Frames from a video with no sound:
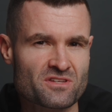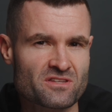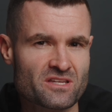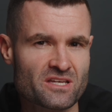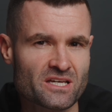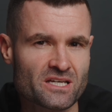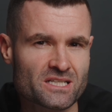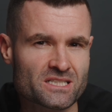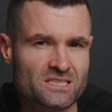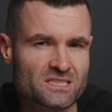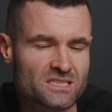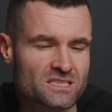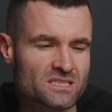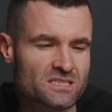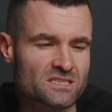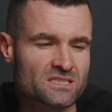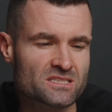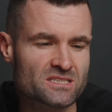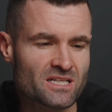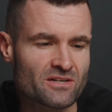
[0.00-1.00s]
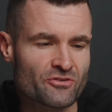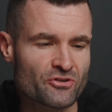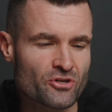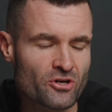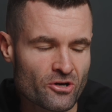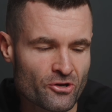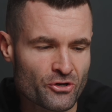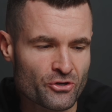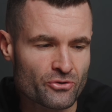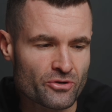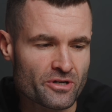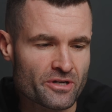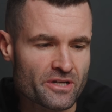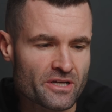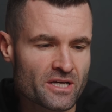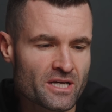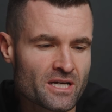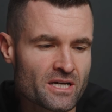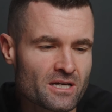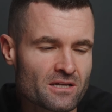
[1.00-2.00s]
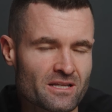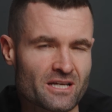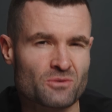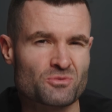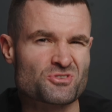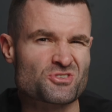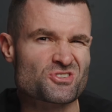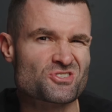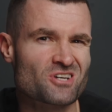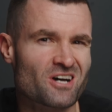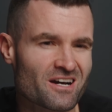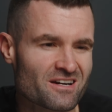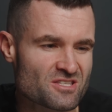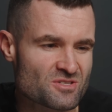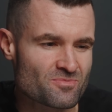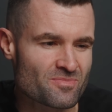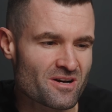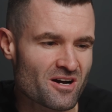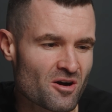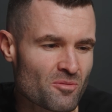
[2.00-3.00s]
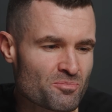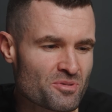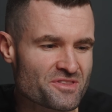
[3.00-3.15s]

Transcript: than the A6700, like we just talked about.